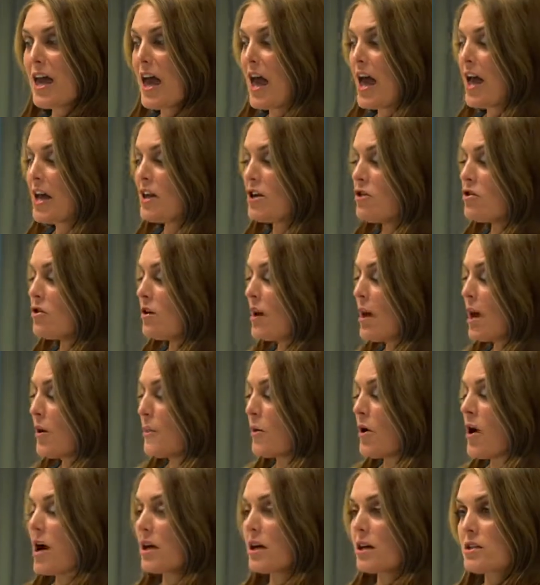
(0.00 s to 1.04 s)
again, you can
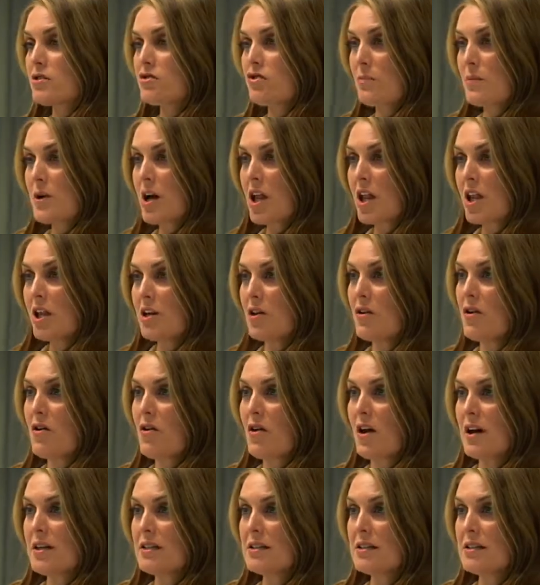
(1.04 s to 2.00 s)
get products from a clinical